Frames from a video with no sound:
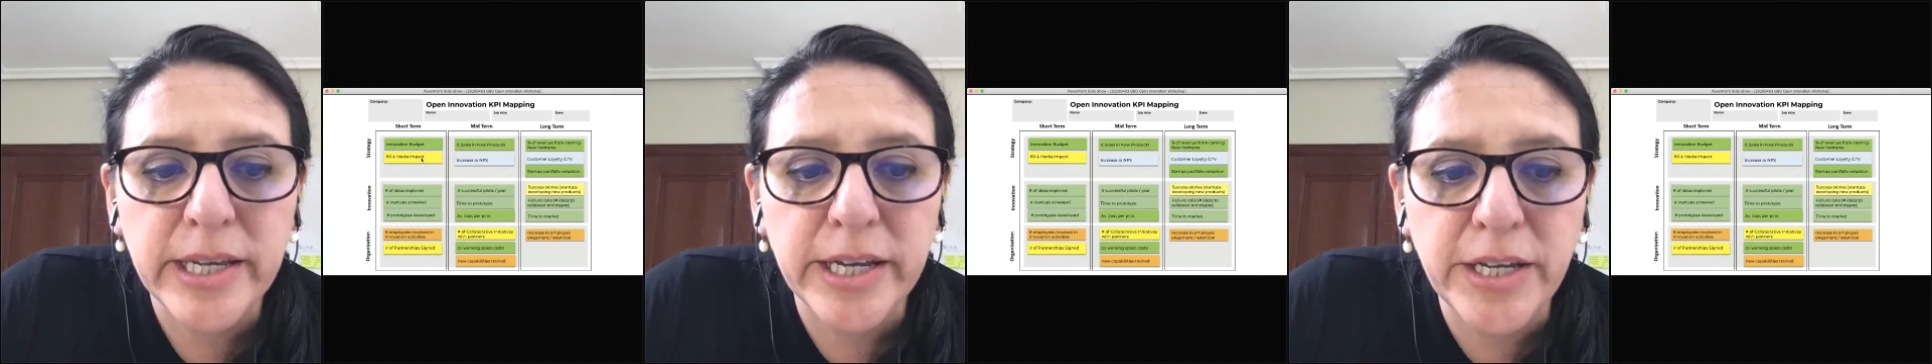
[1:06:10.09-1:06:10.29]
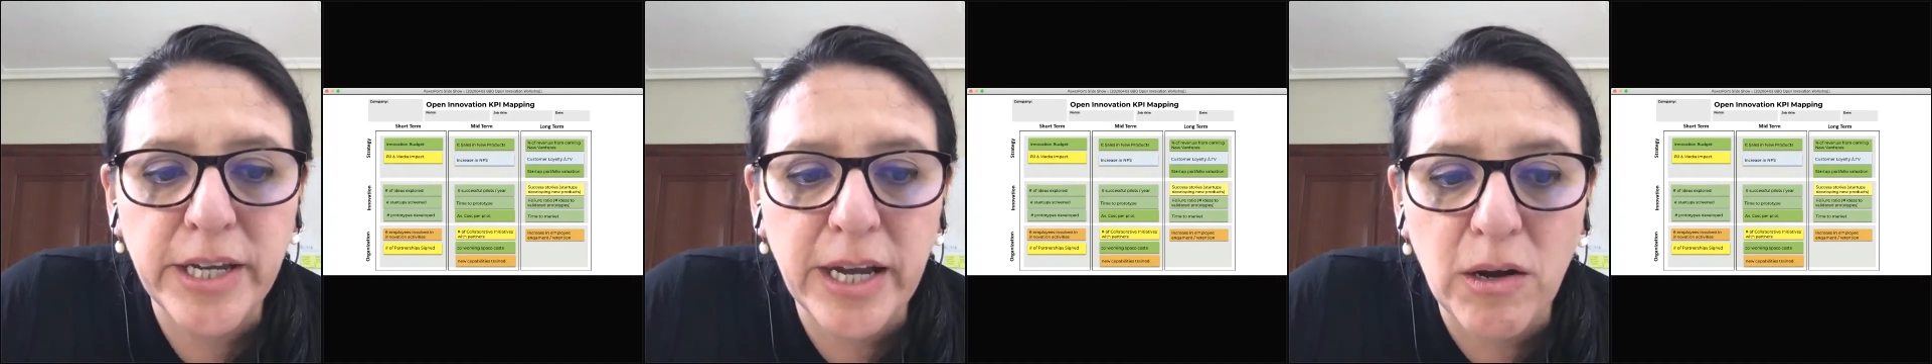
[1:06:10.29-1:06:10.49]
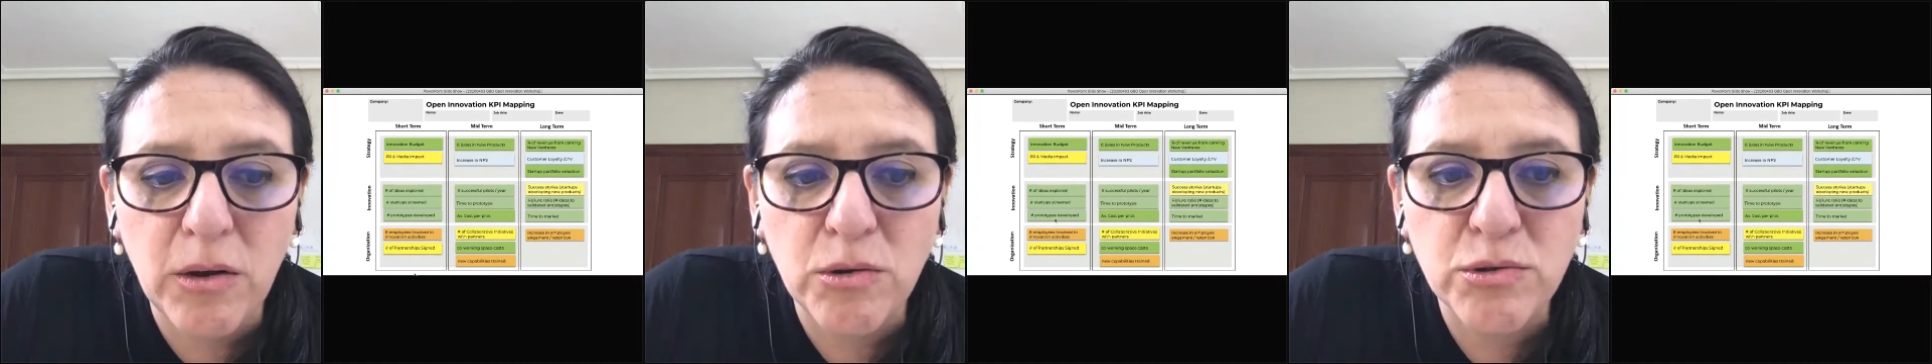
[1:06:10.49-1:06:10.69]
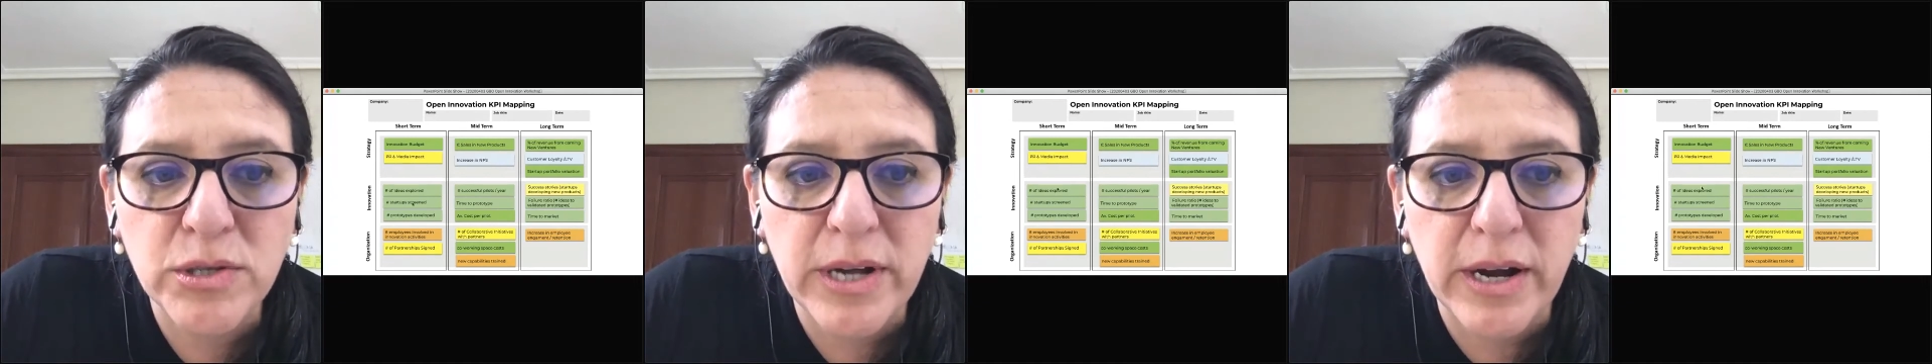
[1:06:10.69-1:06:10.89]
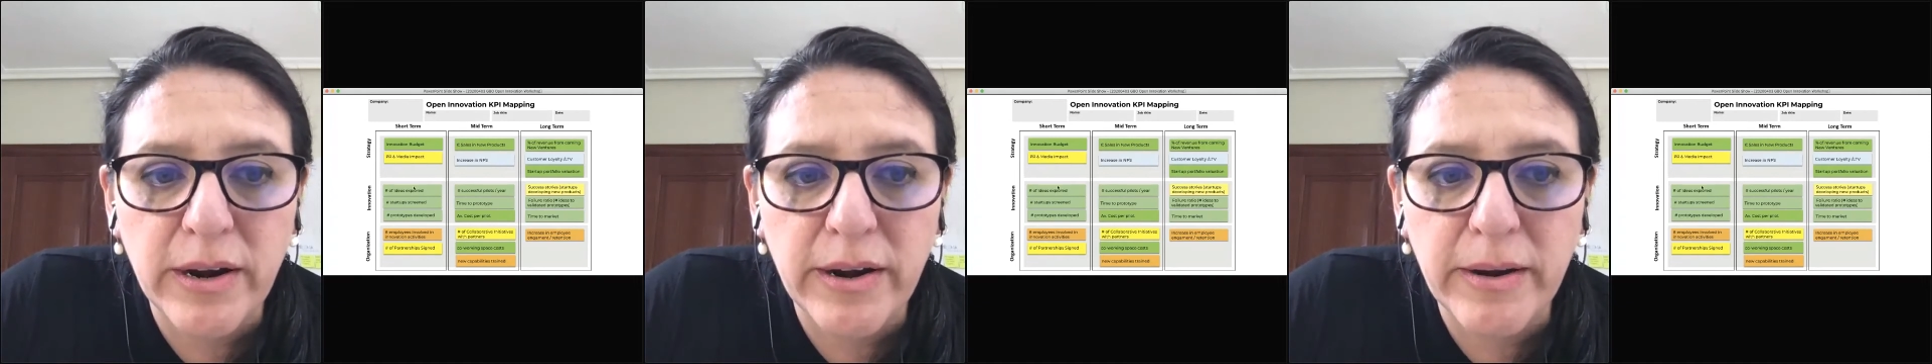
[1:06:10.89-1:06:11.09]
The
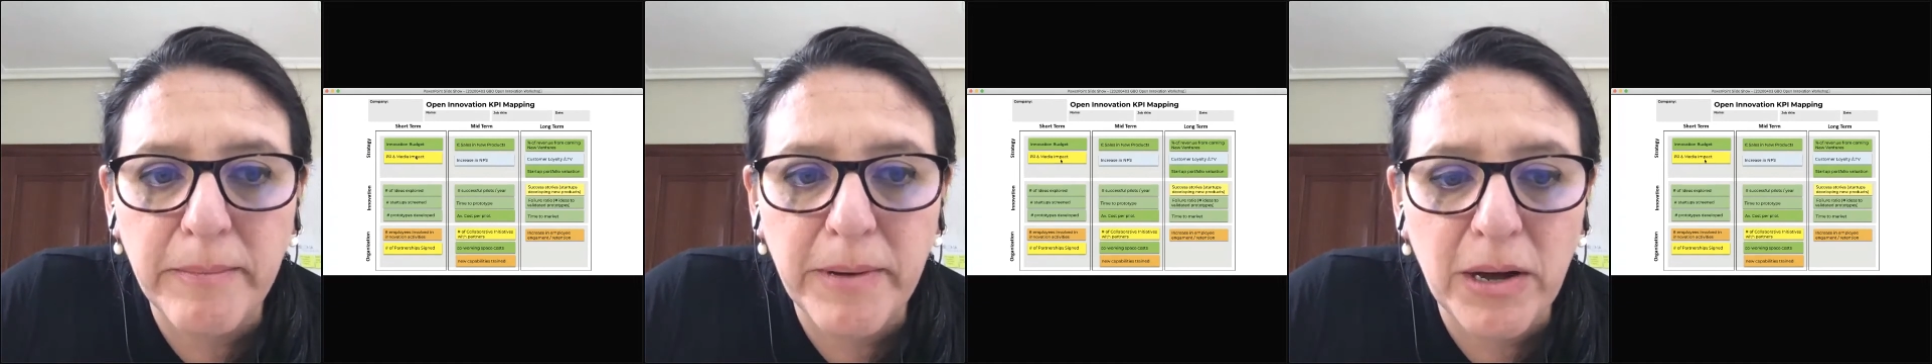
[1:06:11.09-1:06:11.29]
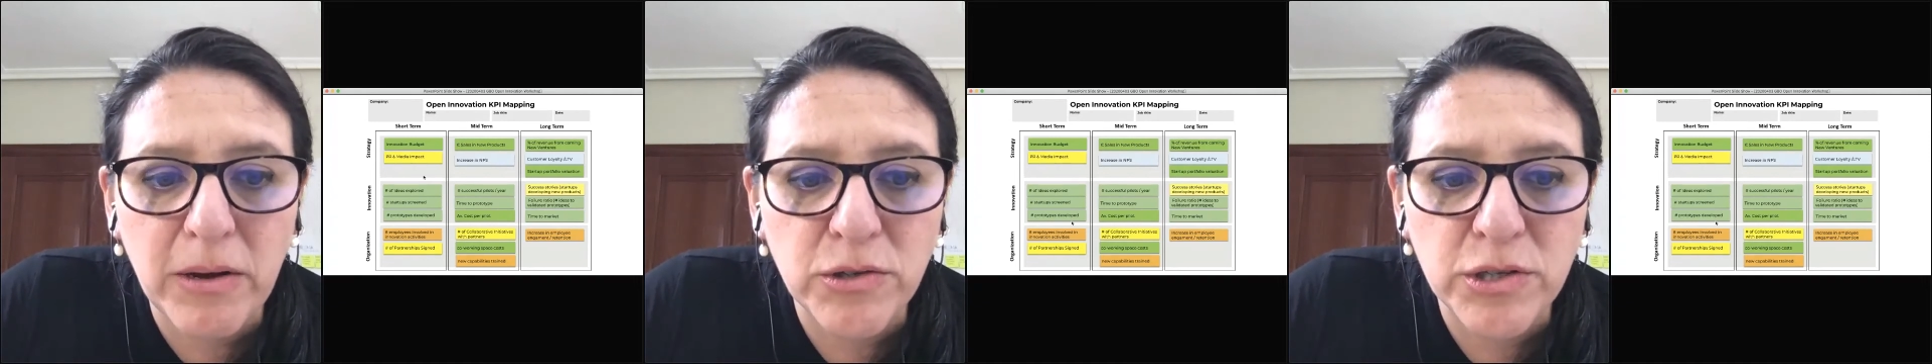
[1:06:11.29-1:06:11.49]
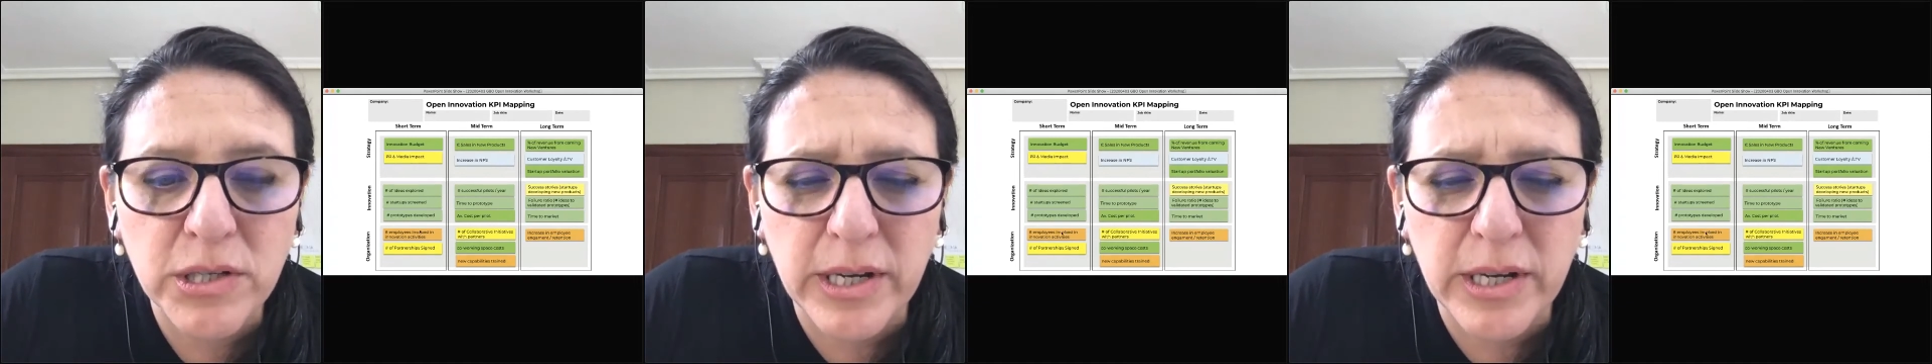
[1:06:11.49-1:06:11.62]
yellows are about